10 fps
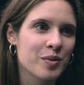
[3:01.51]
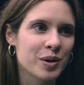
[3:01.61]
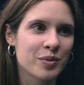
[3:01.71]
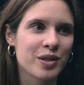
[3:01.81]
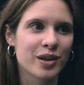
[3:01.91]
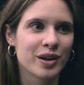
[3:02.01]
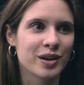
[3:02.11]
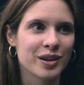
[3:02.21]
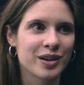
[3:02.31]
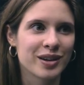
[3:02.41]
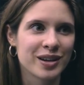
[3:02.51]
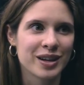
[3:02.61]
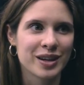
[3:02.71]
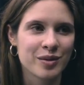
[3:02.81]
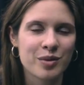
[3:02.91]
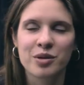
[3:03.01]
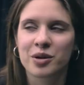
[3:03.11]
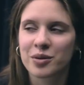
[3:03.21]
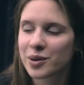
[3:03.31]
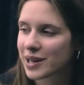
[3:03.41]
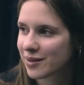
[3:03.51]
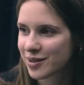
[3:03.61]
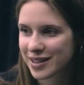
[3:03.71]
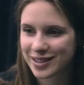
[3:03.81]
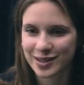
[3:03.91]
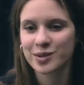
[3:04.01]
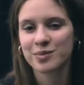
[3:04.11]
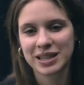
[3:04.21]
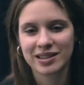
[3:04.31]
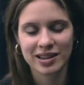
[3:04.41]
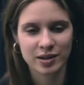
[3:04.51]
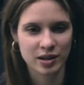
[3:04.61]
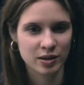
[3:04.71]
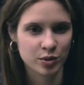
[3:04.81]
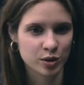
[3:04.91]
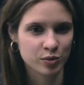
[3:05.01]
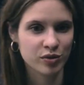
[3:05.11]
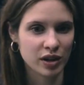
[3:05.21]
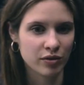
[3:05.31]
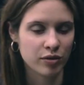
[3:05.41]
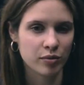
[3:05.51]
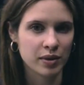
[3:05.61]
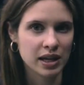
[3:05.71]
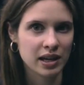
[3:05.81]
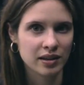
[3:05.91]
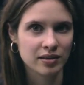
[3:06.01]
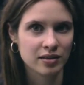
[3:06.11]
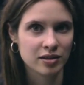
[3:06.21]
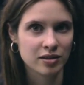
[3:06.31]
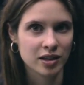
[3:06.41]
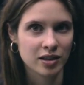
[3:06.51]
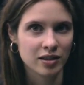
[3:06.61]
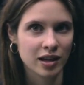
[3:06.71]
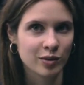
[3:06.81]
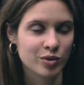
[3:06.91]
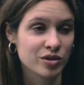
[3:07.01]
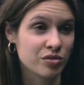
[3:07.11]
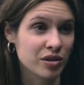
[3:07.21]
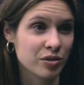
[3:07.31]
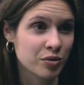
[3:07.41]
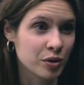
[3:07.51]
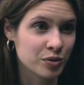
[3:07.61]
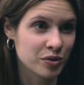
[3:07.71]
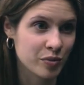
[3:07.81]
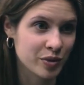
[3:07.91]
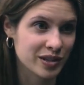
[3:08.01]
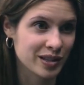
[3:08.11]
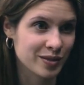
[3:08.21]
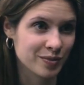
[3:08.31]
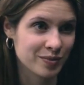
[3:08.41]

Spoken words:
were with the crew and everything. So, but it was moving for me, and it was a great road trip we did.